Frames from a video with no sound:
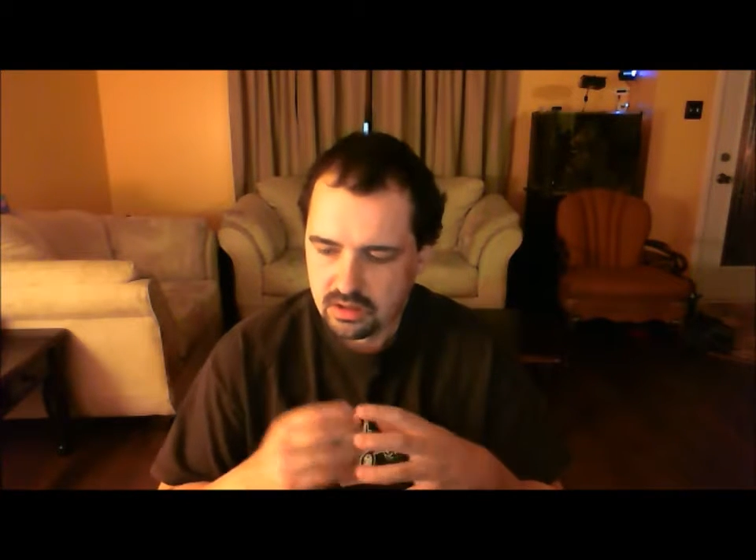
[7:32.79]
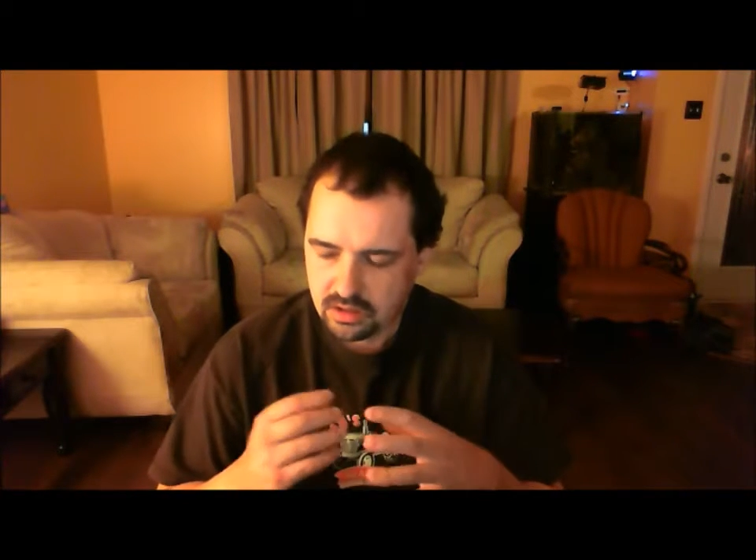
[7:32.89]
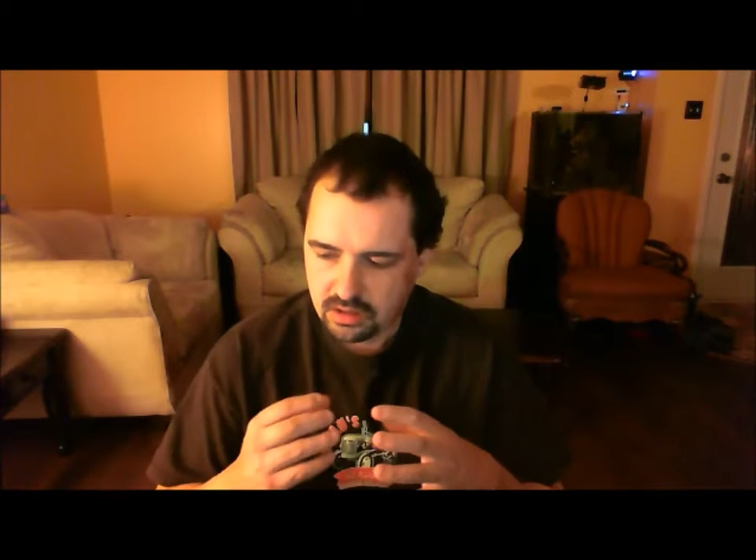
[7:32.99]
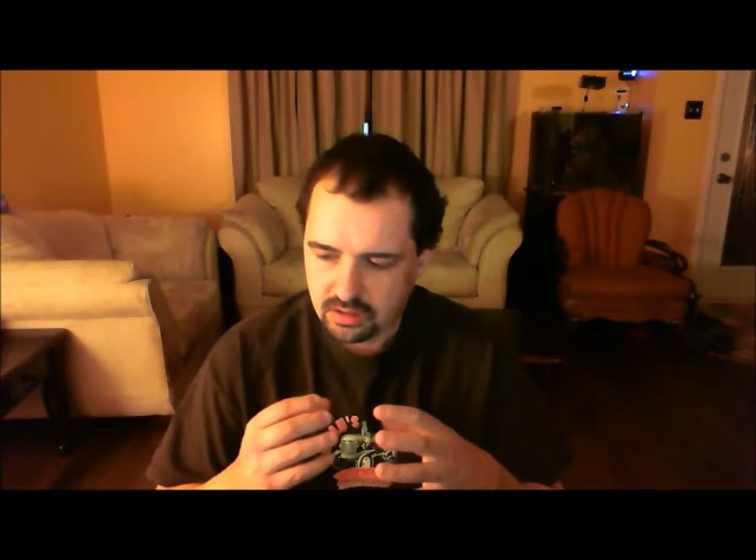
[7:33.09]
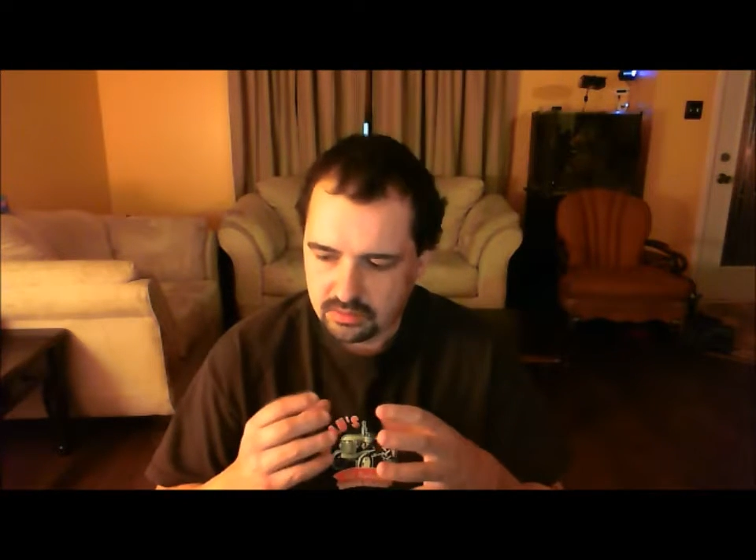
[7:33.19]

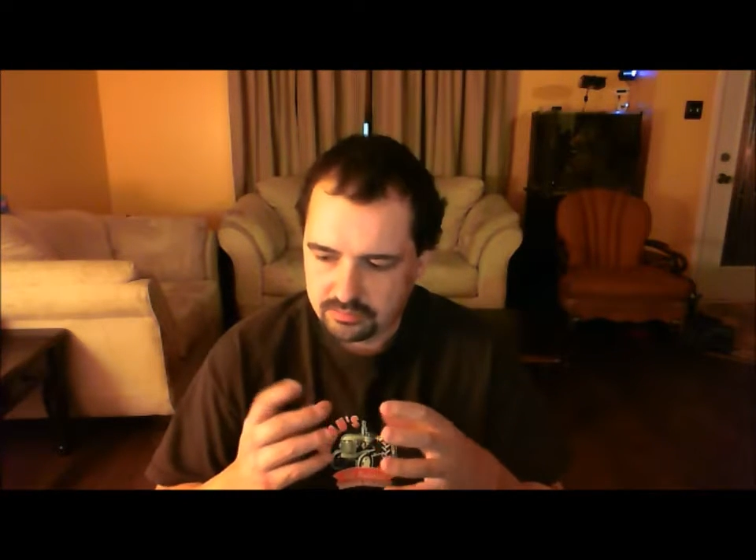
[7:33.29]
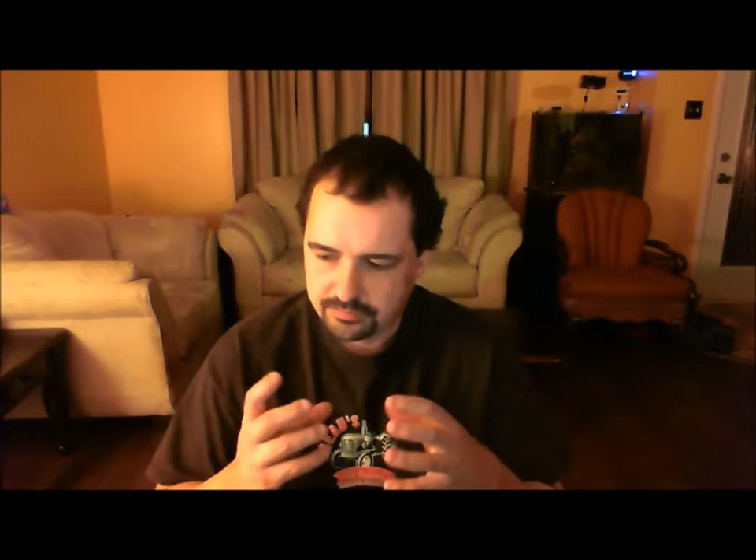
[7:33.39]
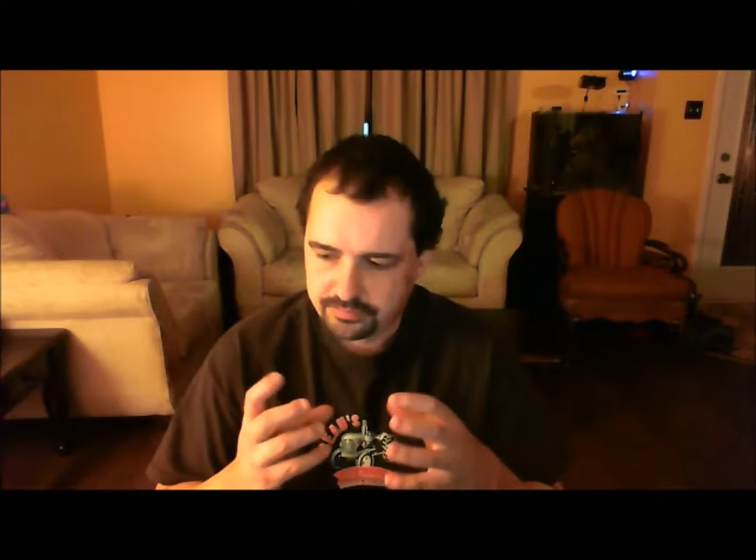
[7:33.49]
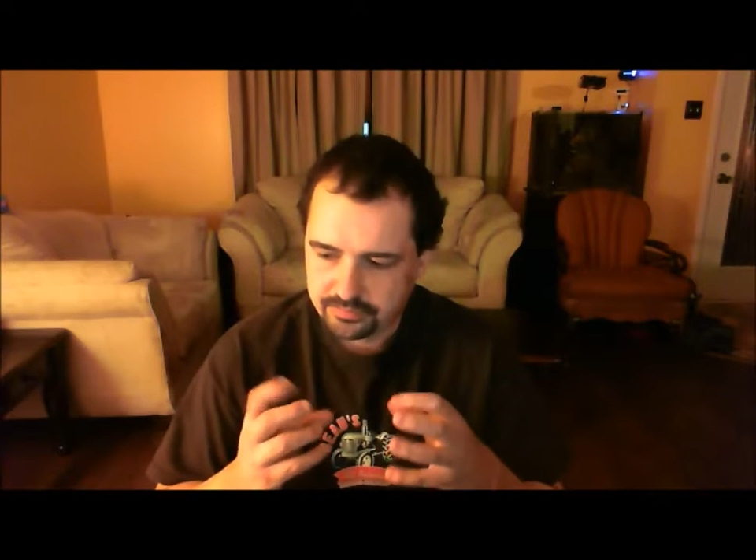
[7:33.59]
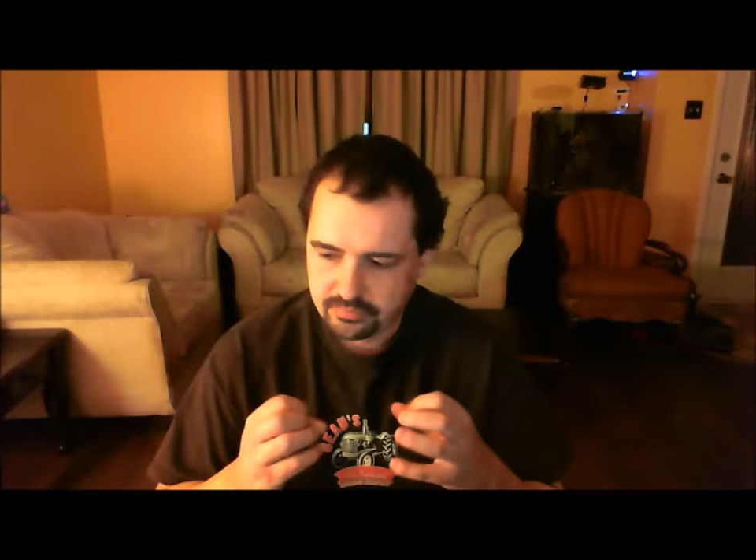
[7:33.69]
Um,
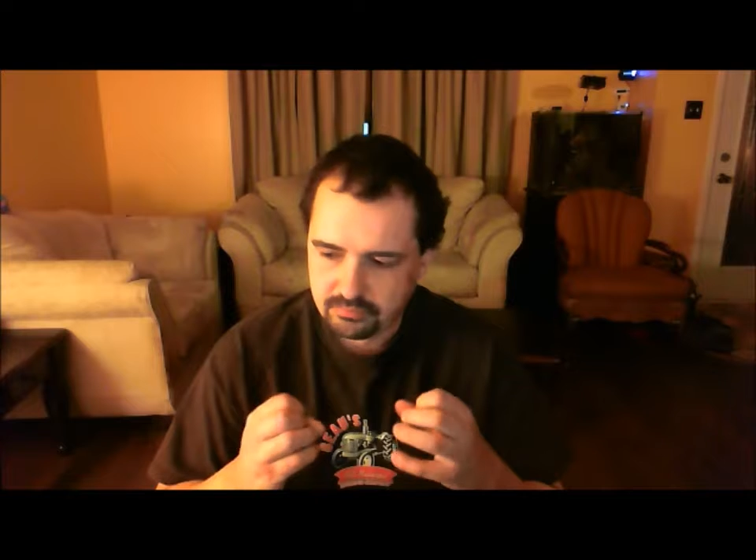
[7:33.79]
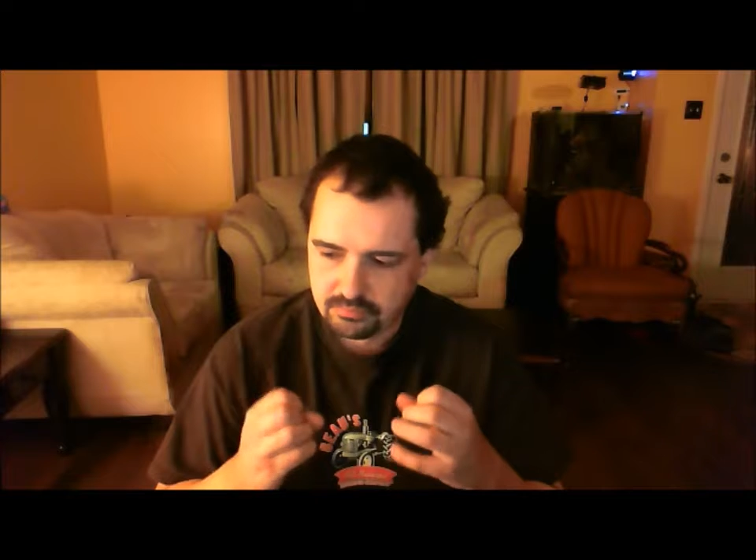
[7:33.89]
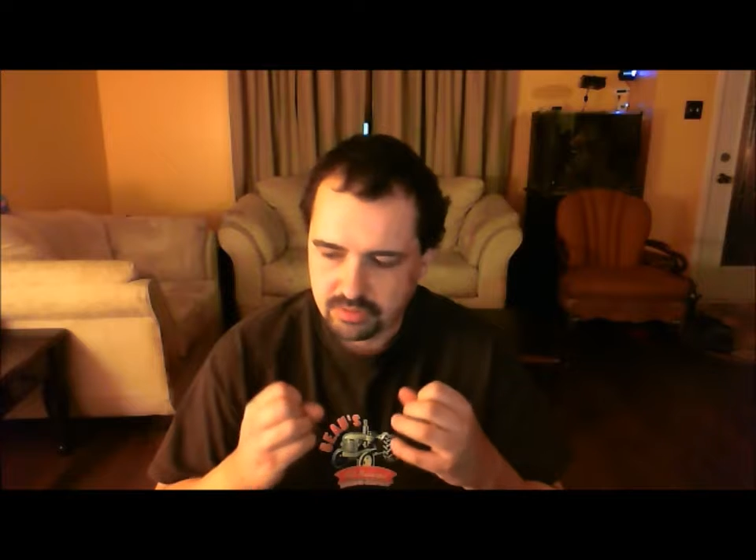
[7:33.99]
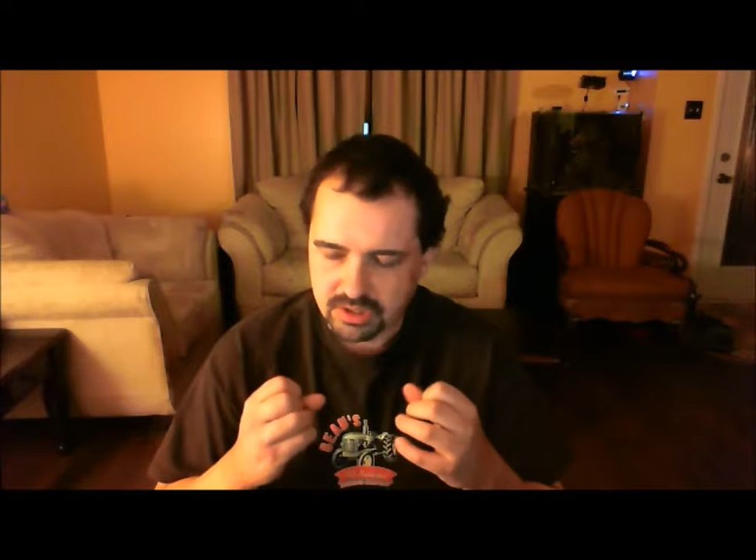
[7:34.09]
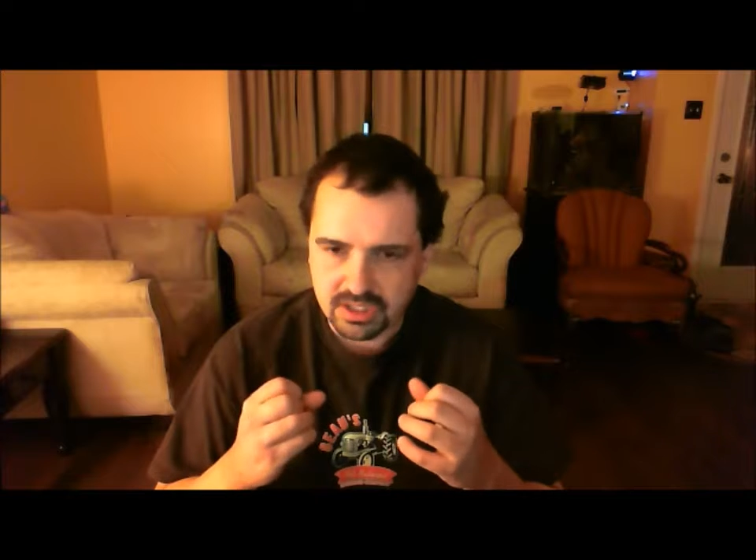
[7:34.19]

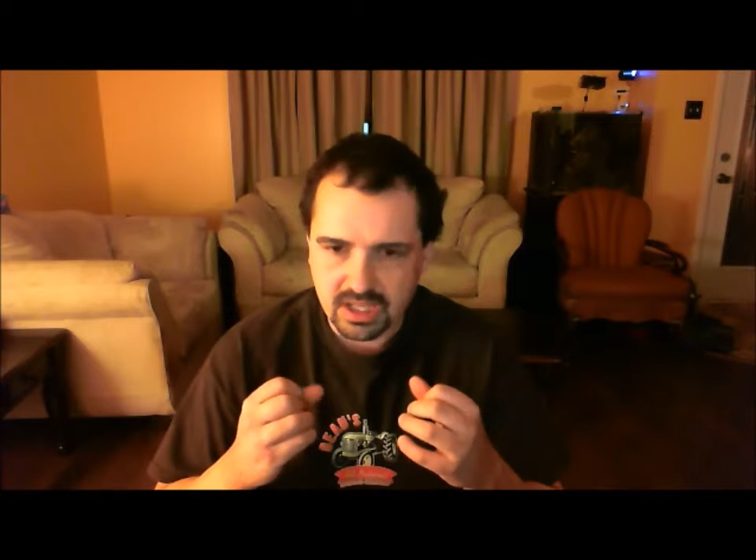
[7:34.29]
but